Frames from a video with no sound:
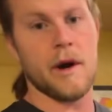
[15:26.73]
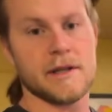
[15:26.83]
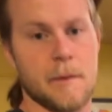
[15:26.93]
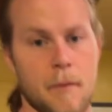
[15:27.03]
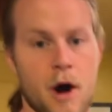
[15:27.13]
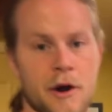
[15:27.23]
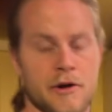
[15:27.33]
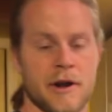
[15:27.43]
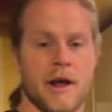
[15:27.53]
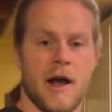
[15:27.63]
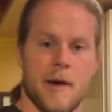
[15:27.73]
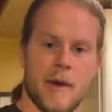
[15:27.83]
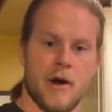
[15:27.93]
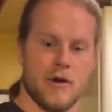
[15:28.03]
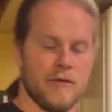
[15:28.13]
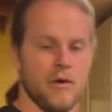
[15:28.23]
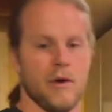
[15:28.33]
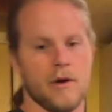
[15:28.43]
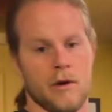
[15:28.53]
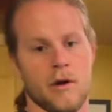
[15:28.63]
is a moderate amount of
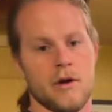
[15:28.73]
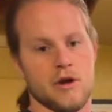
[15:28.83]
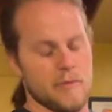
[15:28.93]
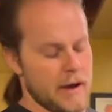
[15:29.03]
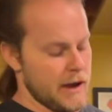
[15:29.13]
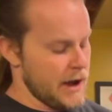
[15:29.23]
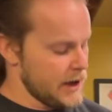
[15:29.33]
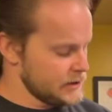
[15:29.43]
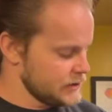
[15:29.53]
oil, you may ask?